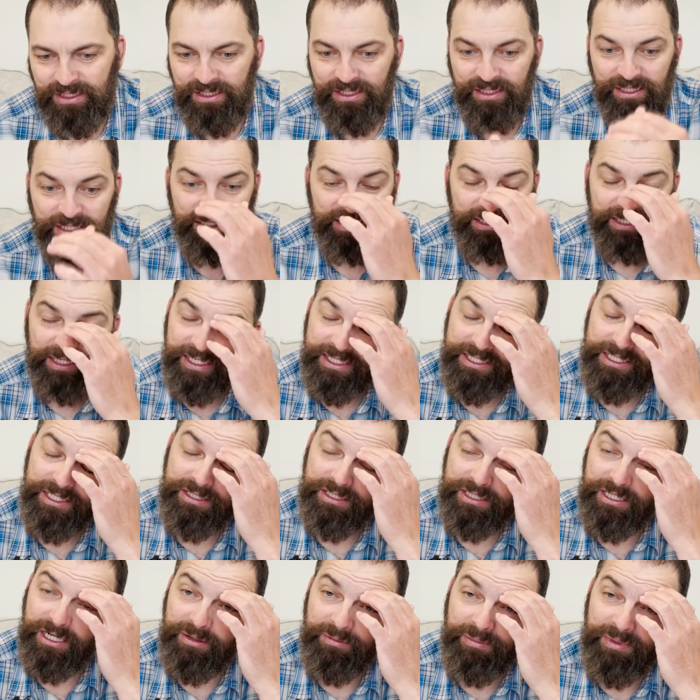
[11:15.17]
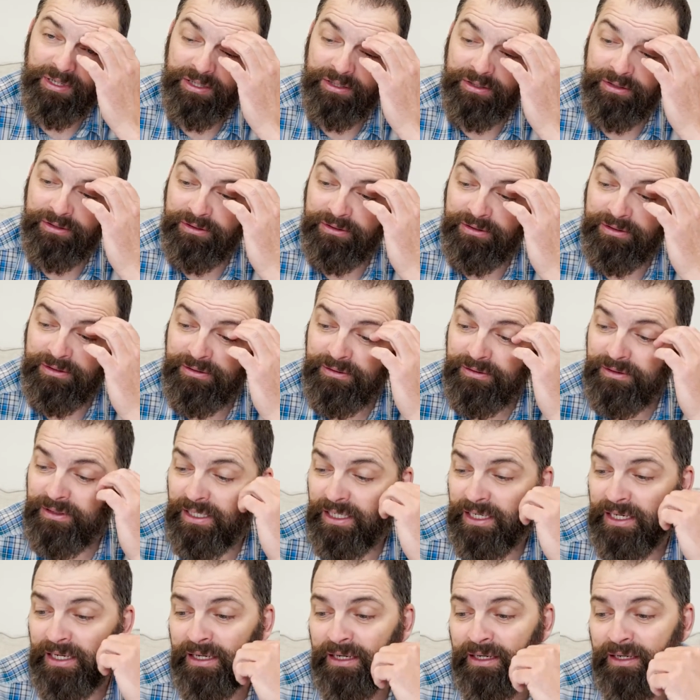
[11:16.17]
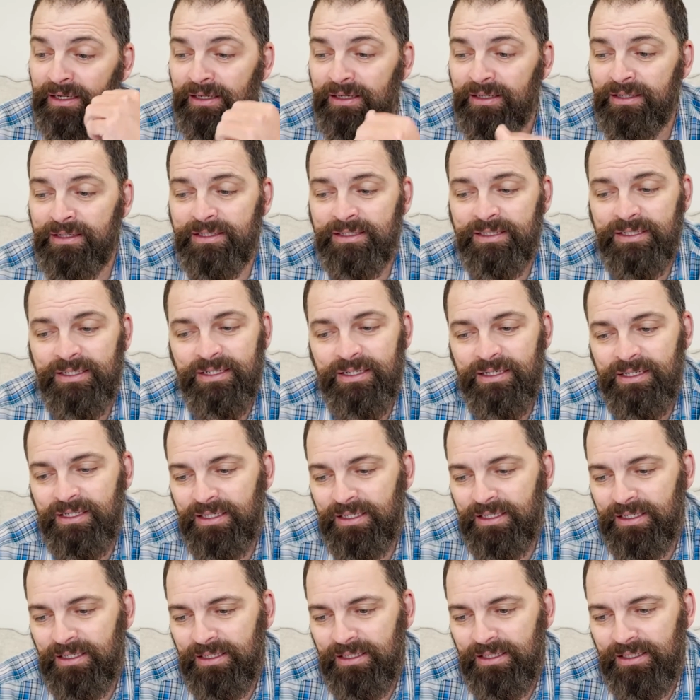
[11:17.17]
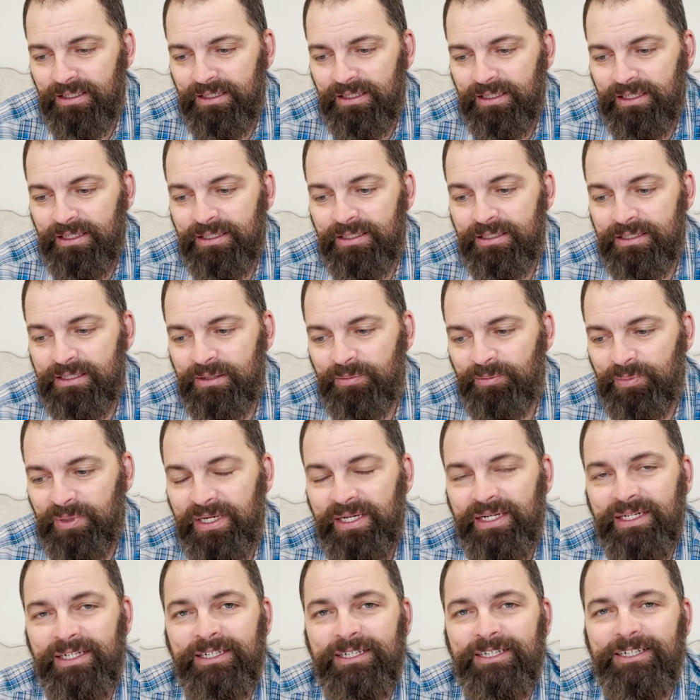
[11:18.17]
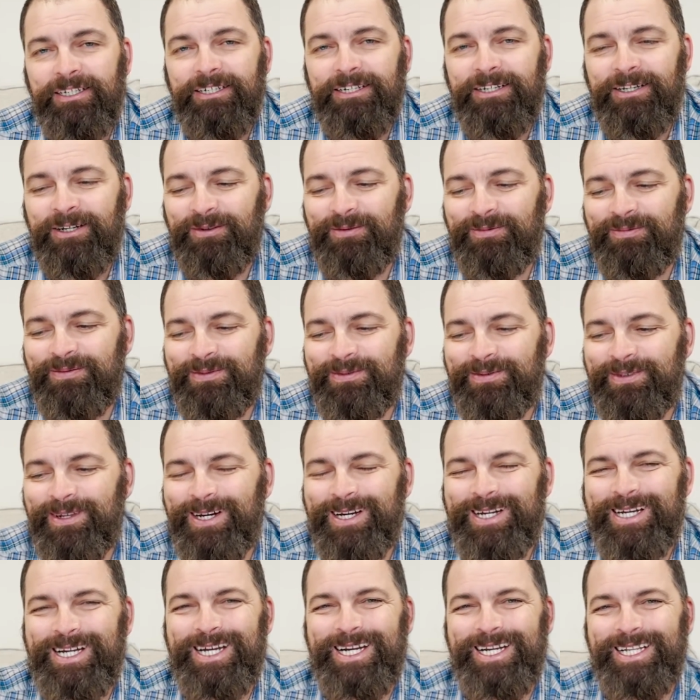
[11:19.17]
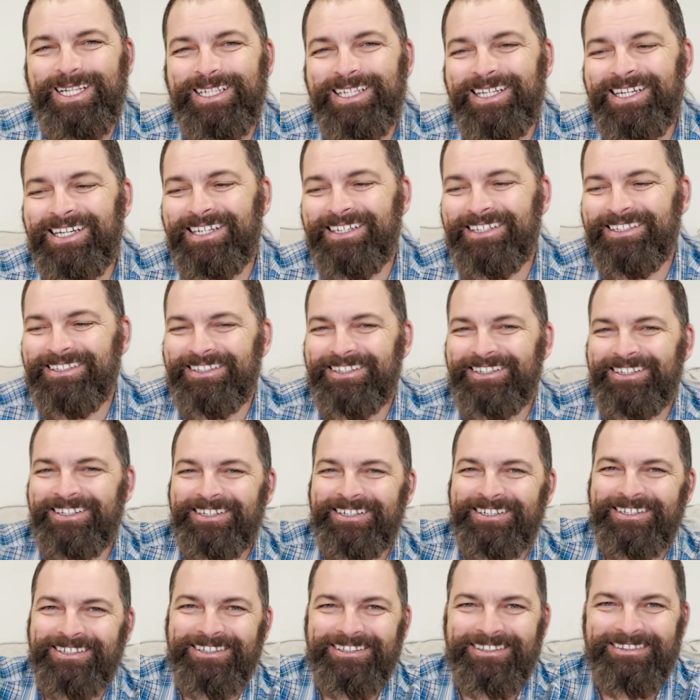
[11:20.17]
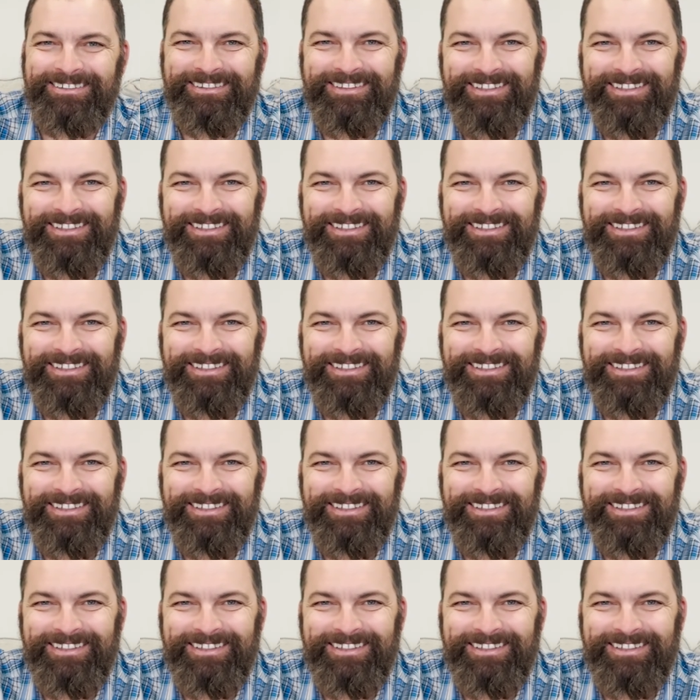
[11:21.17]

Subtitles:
Like, I just got my own, and it is a pain. I'm not gonna lie.